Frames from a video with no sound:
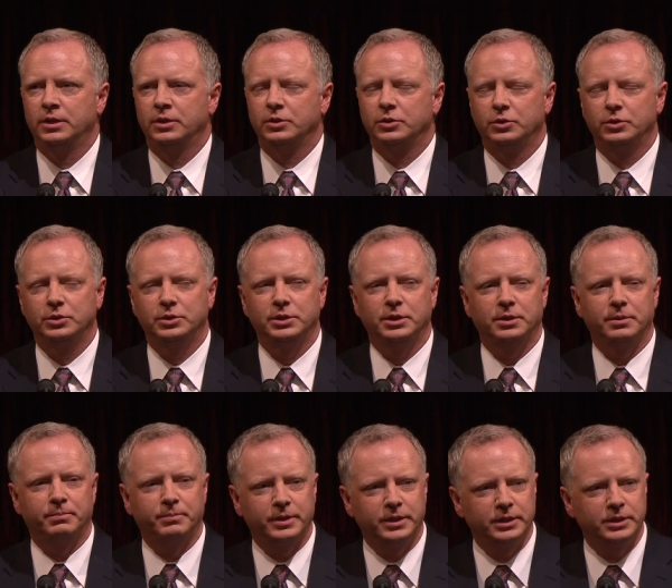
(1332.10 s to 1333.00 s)
Do you see
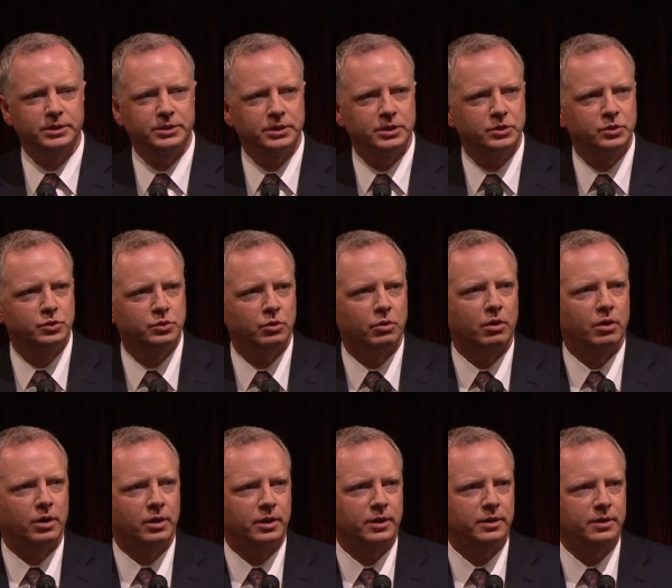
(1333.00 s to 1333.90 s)
the peace and
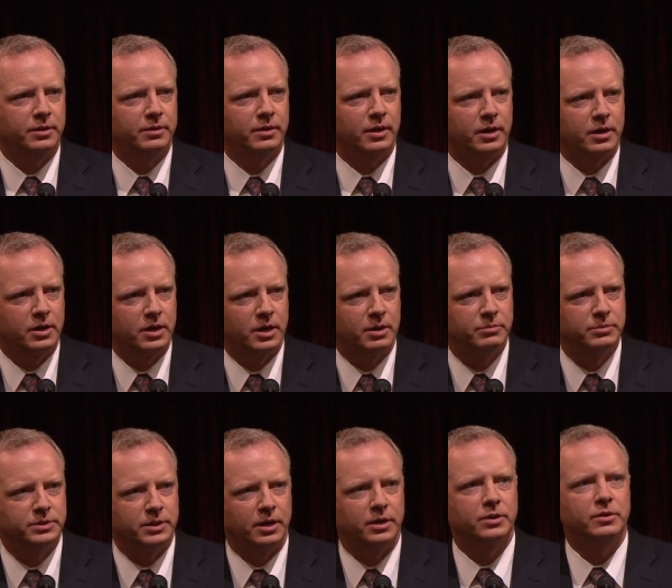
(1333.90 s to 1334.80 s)
joy that
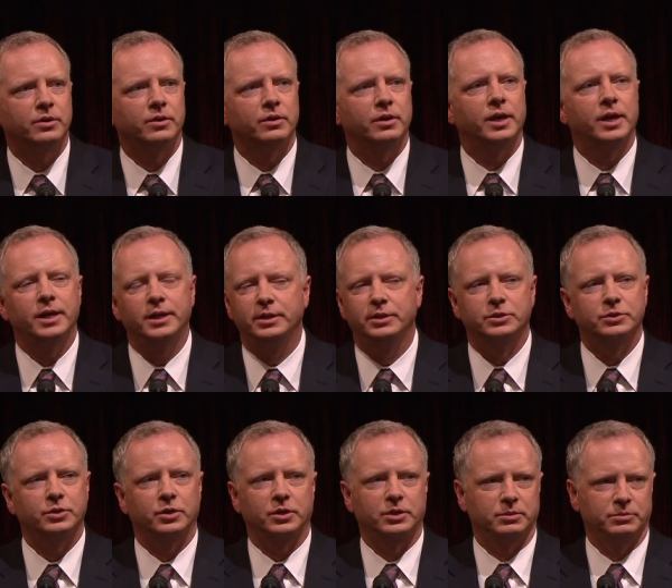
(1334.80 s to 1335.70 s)
comes under any
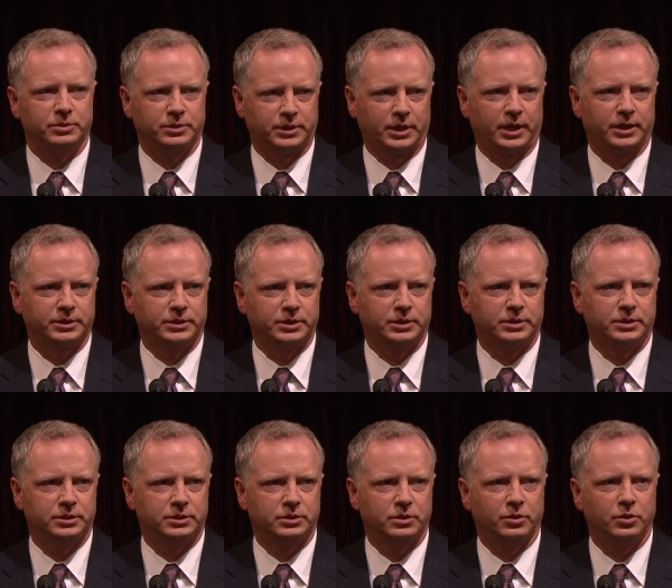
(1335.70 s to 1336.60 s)

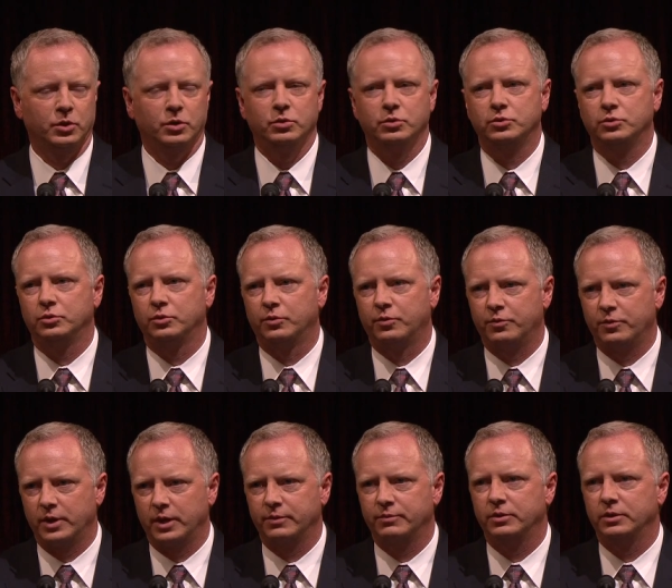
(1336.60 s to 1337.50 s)
circumstances to those who
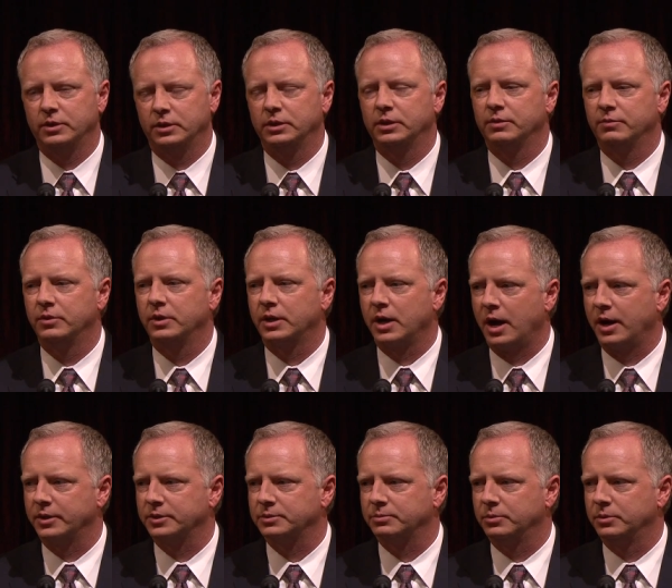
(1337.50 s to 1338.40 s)
faithfully live the
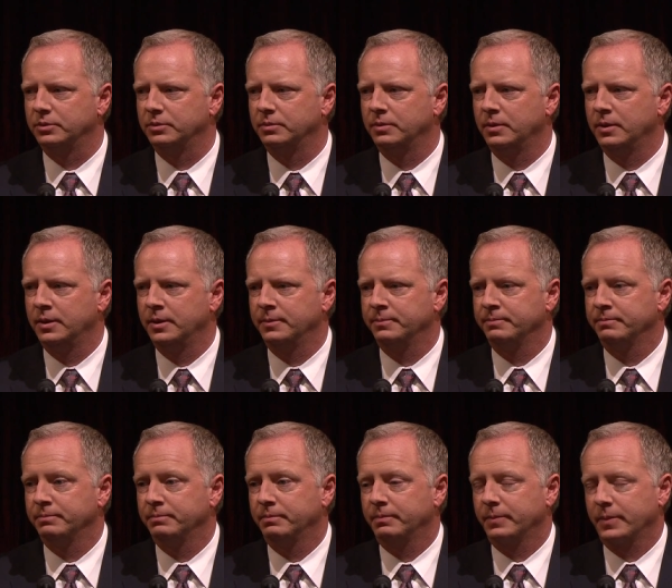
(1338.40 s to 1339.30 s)
gospel?
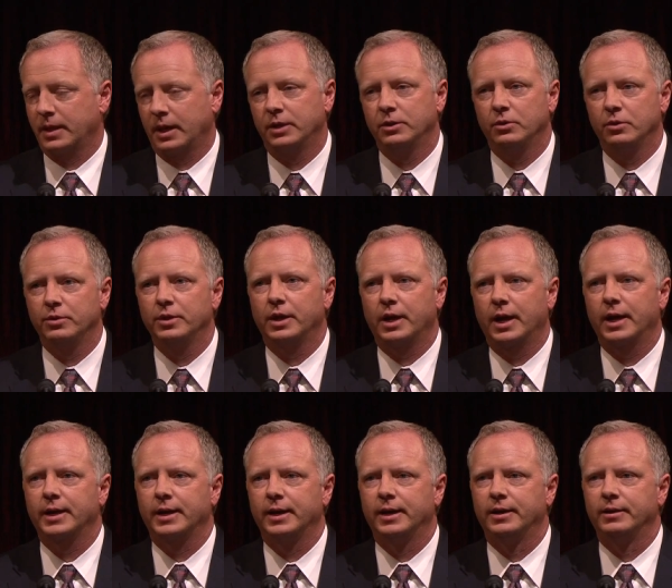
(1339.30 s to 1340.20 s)
I know that
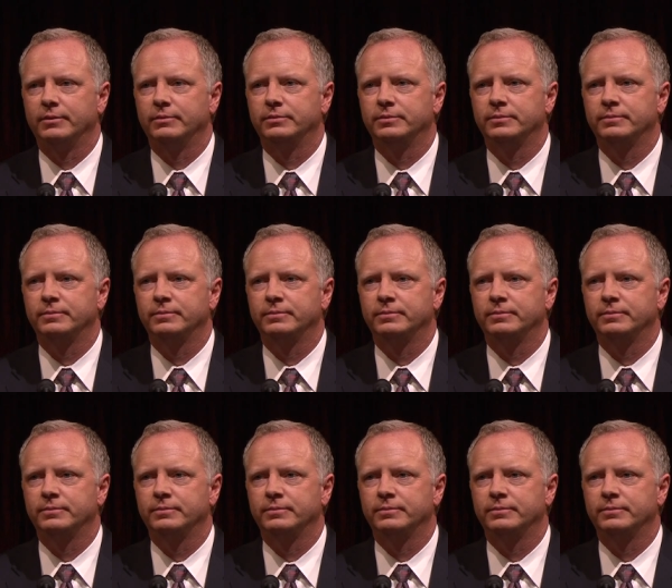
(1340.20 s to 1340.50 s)
I have.